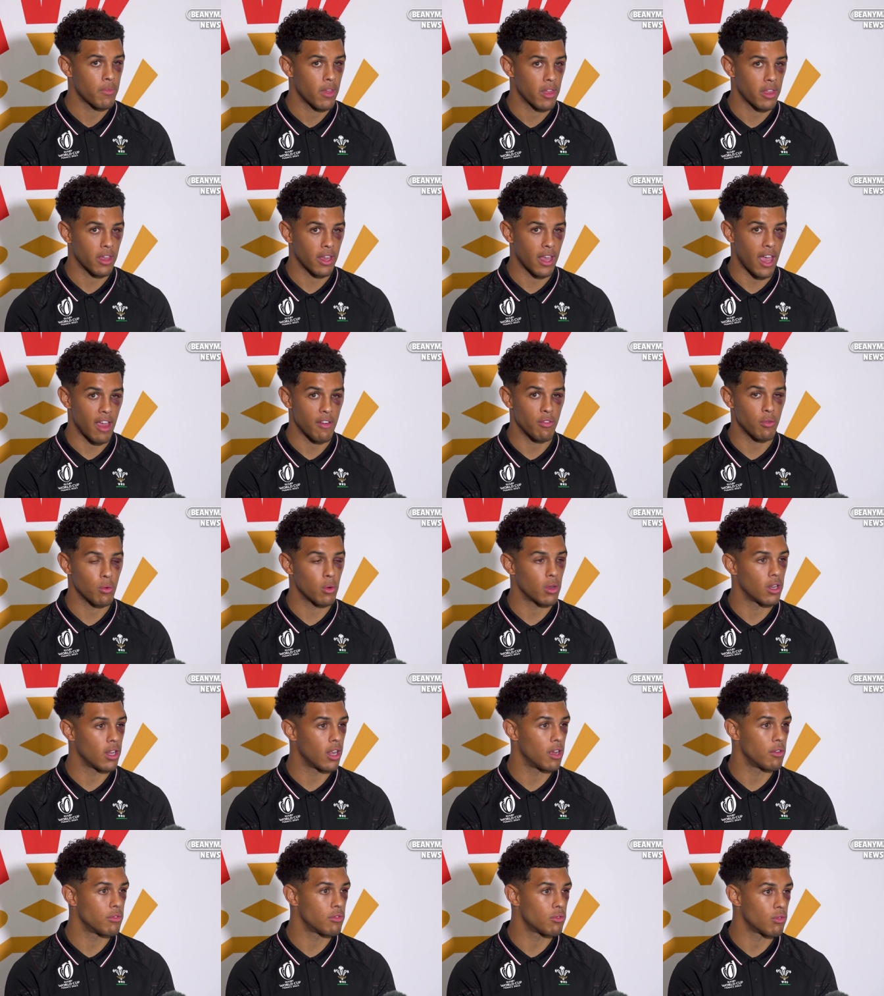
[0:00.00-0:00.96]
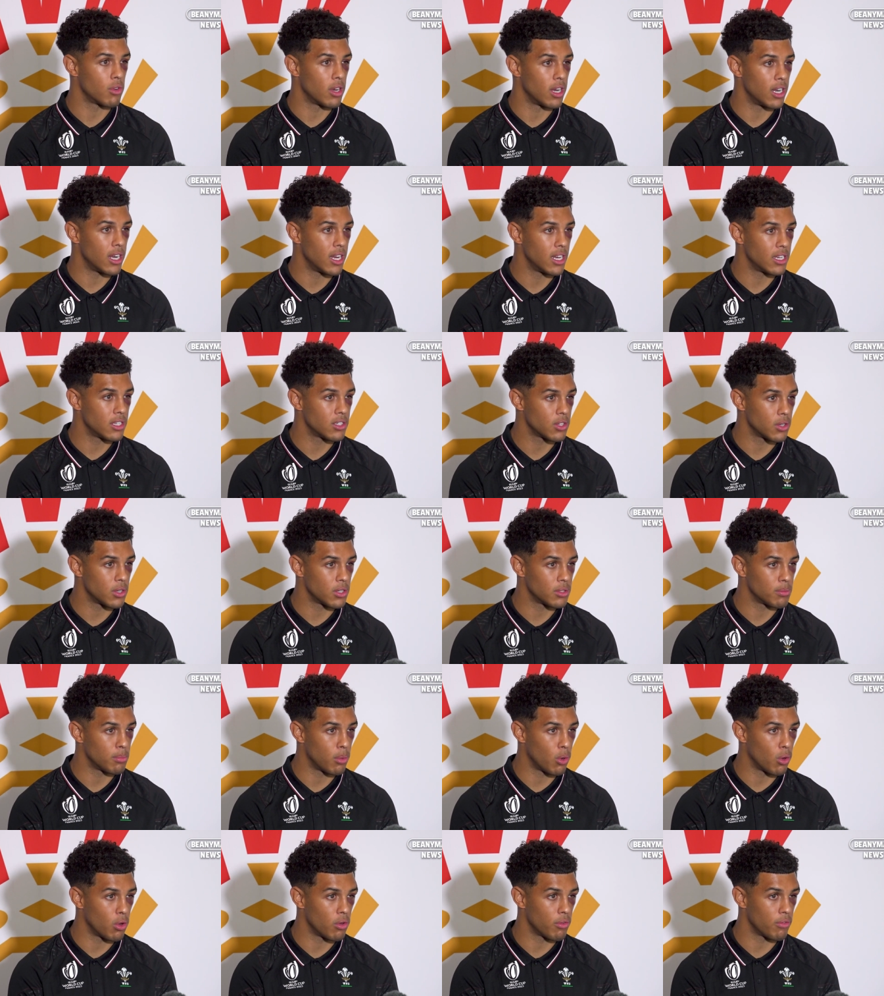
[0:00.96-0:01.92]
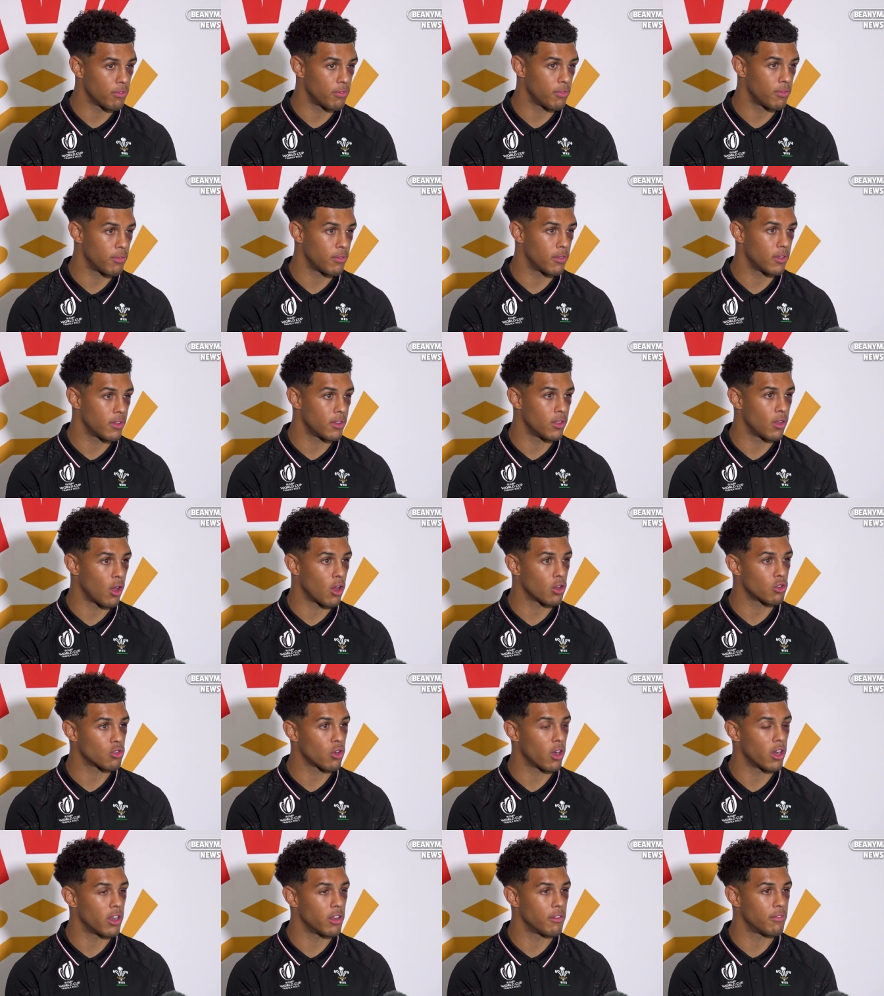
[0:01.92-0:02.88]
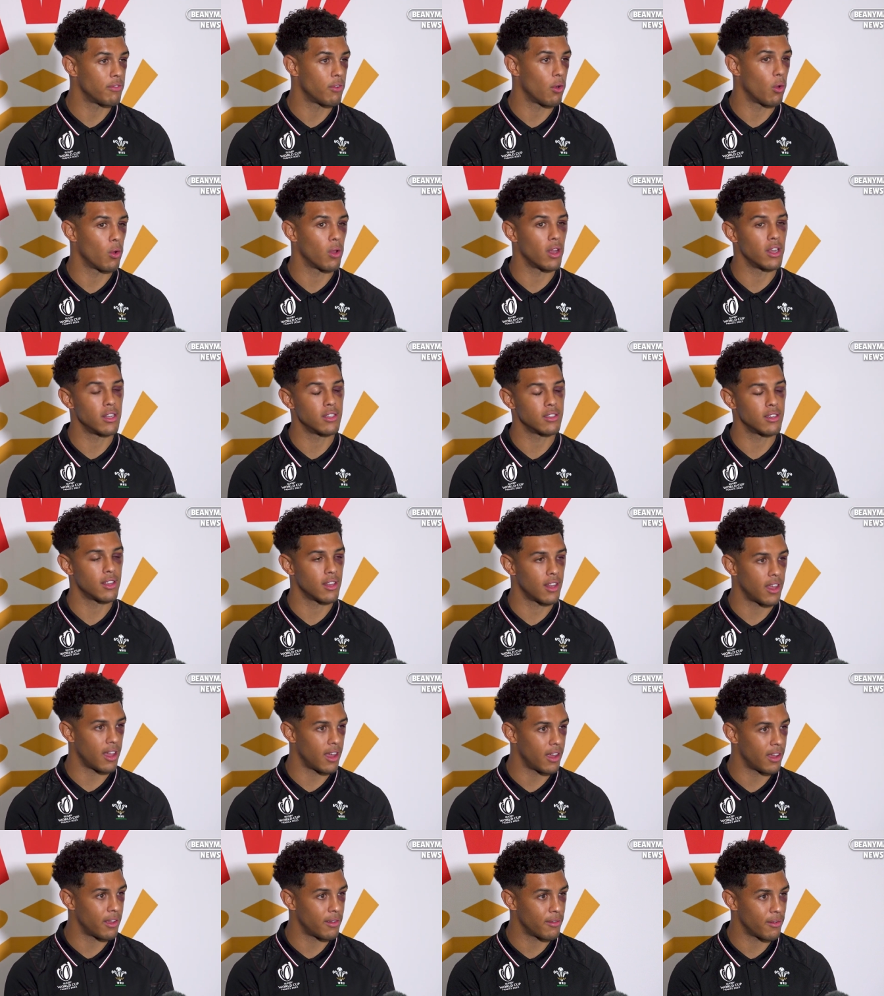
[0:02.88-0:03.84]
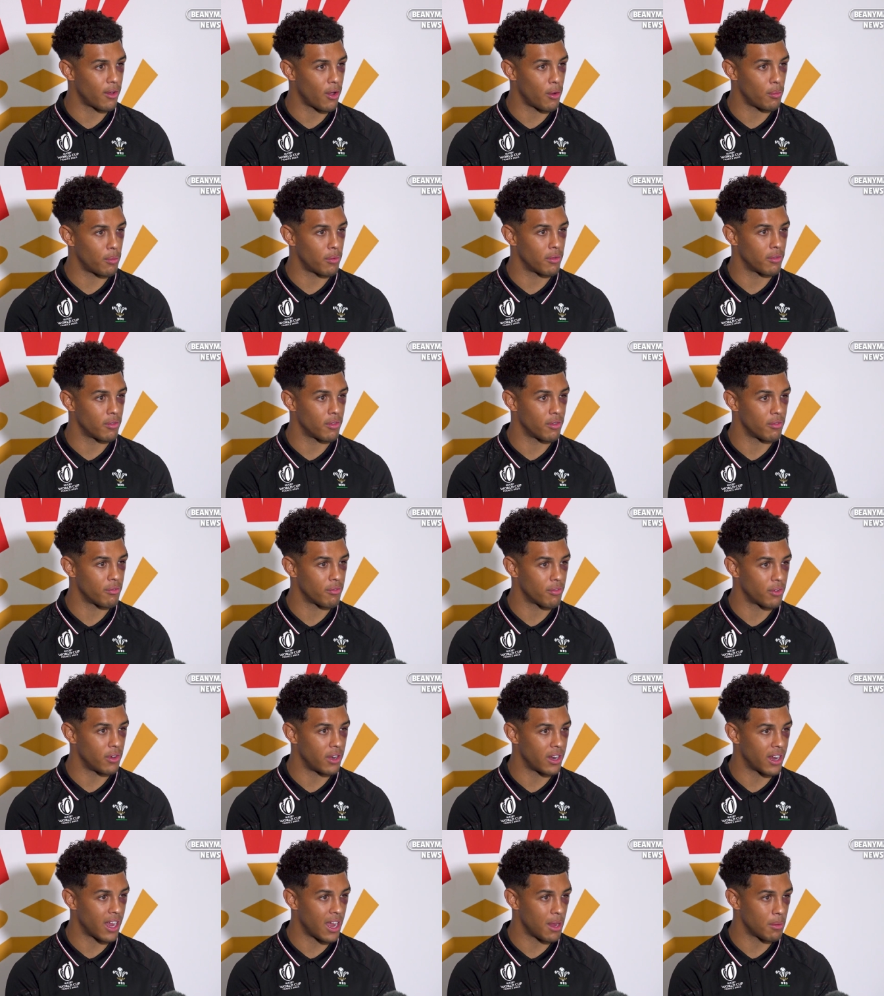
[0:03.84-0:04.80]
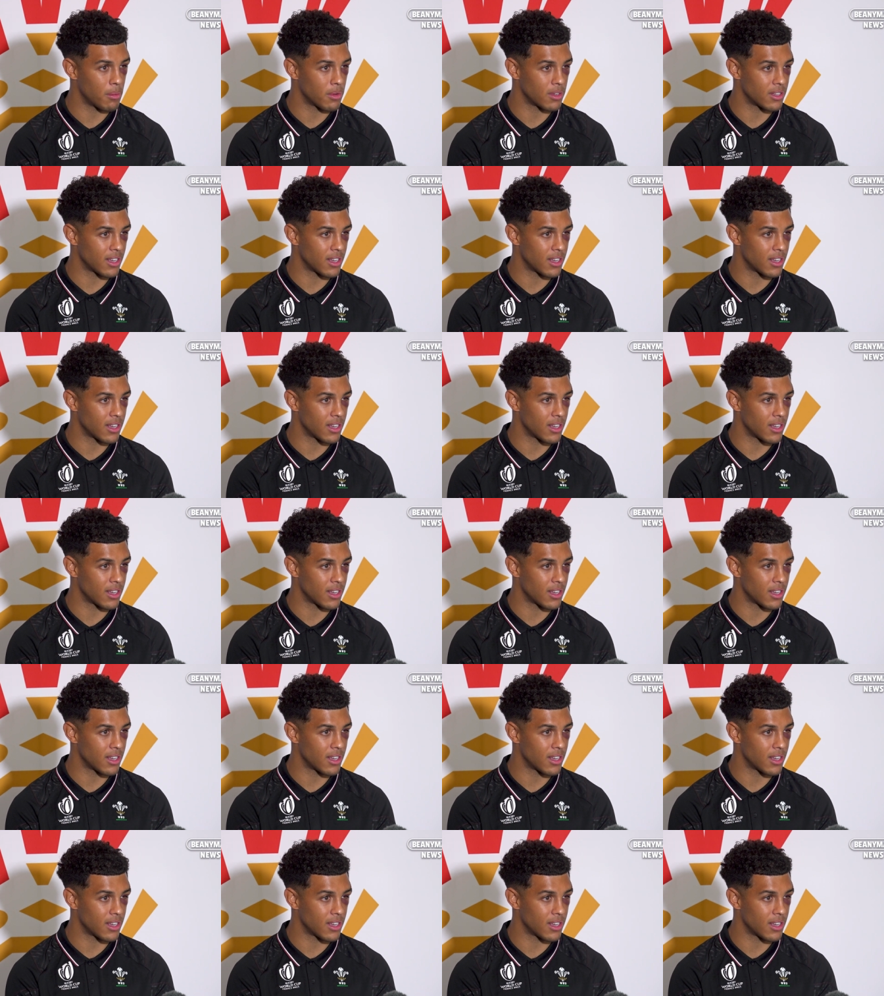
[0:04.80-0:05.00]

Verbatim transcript: I think everyone loves really. So it's more of not trying to fall into their open free game,